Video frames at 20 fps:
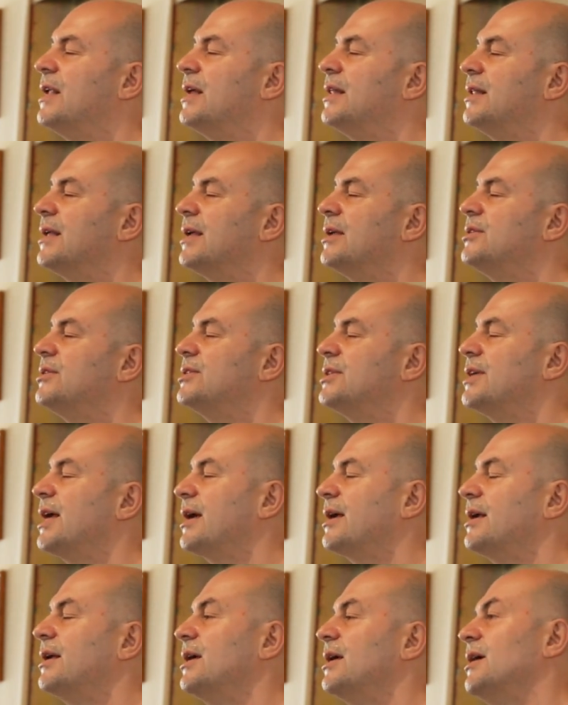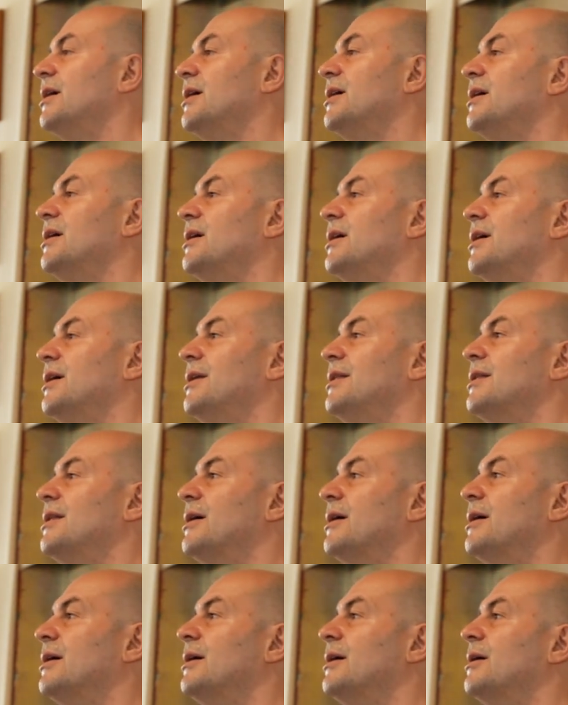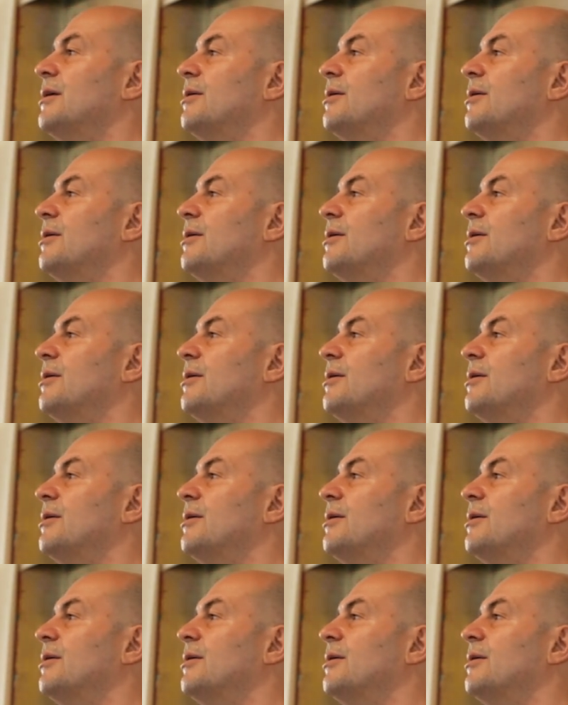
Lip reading: it exactly in the